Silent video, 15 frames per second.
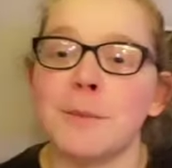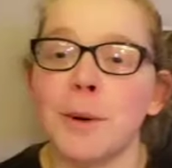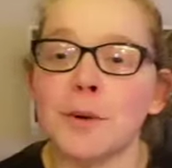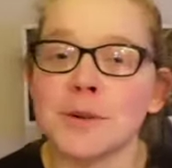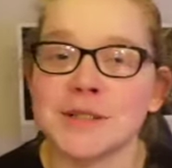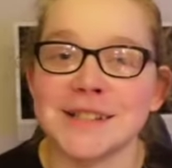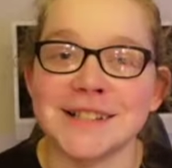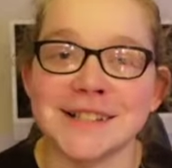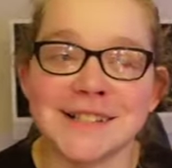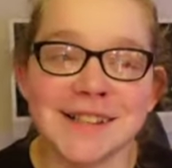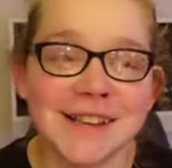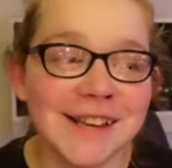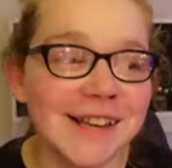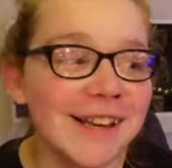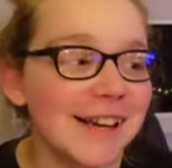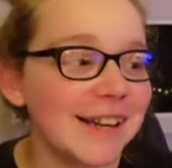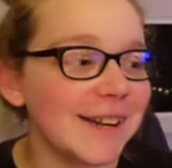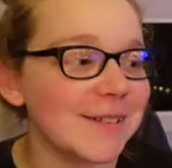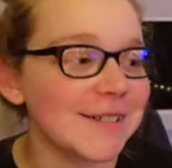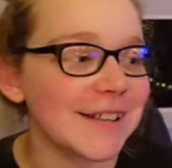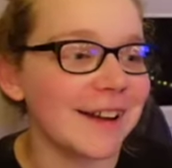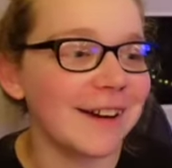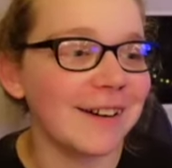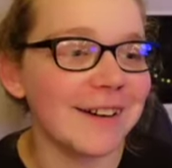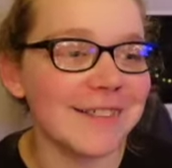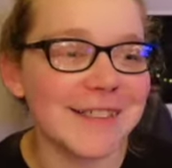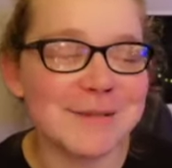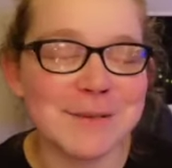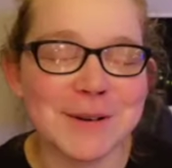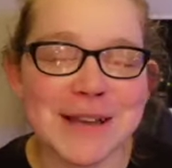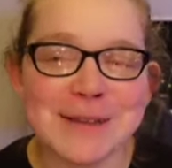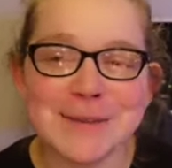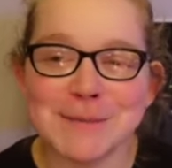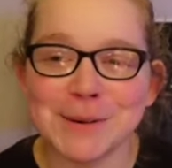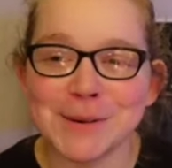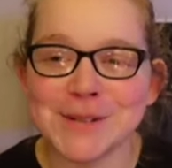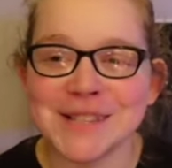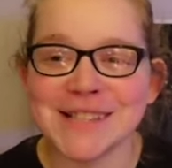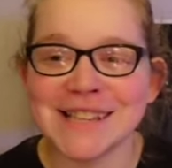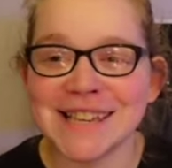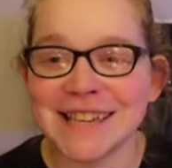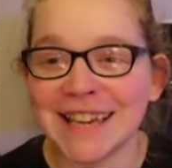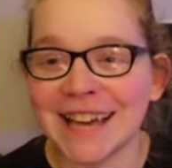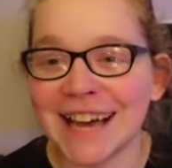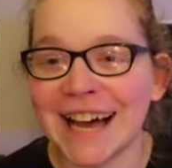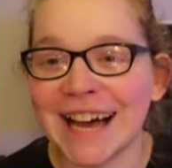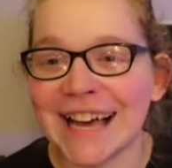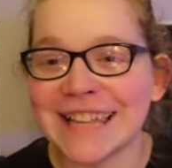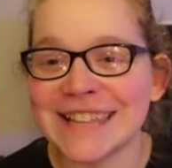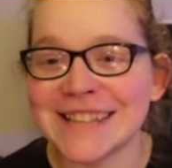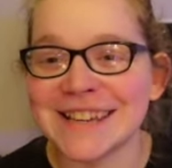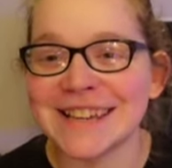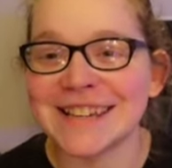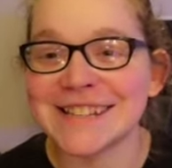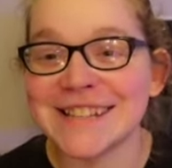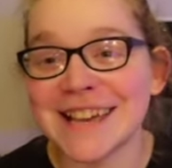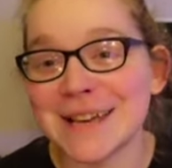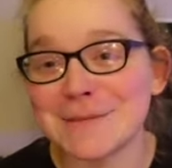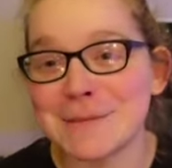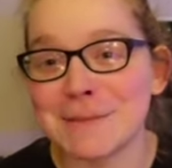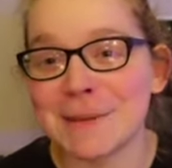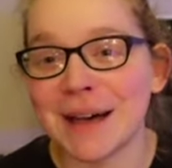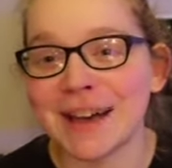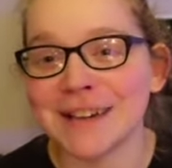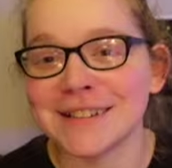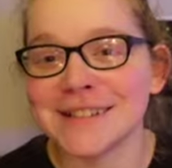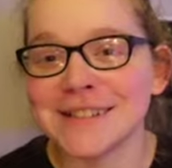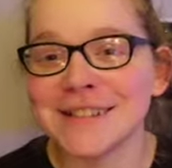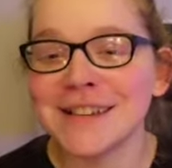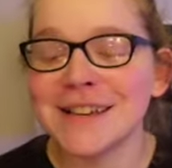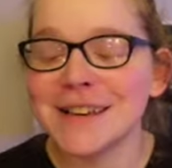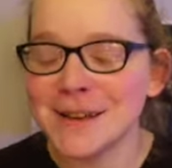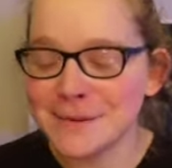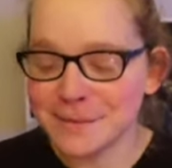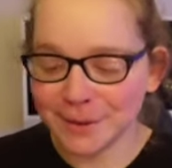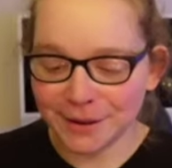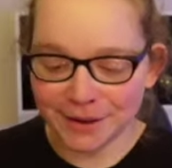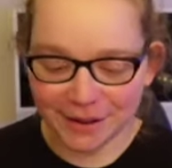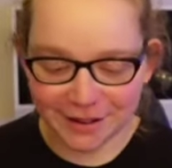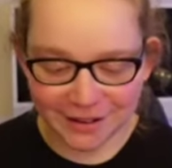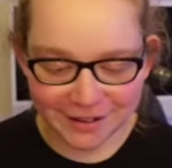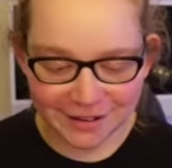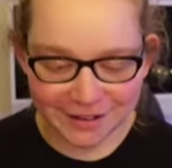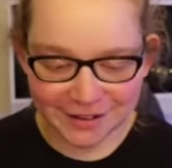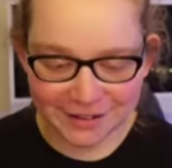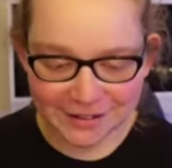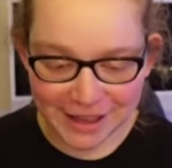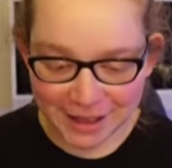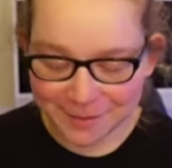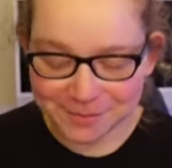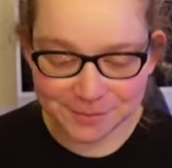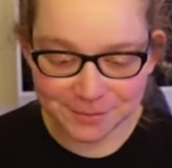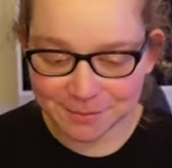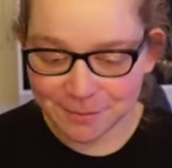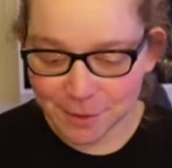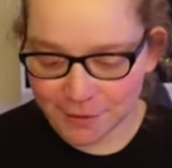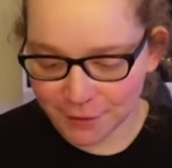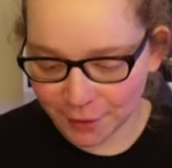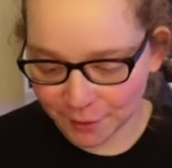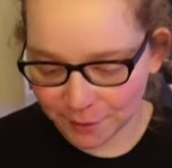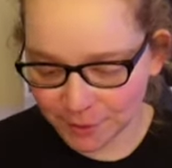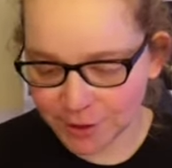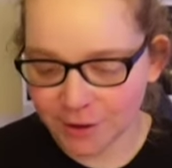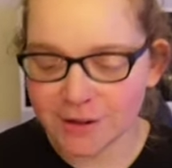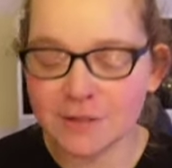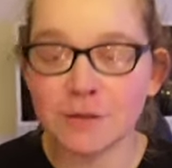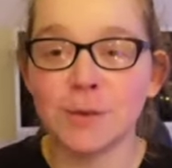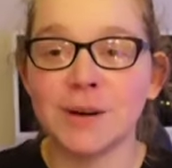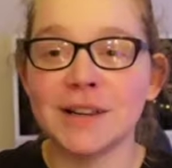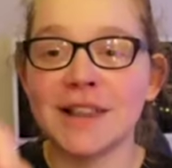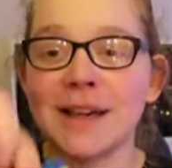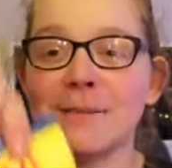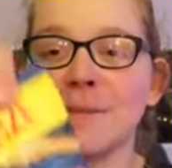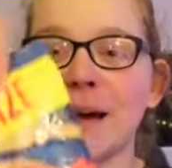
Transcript: boxes, and I was like, oh, I think we'll keep the boxes here and take them in bags. But yeah, moving on, we got another one of them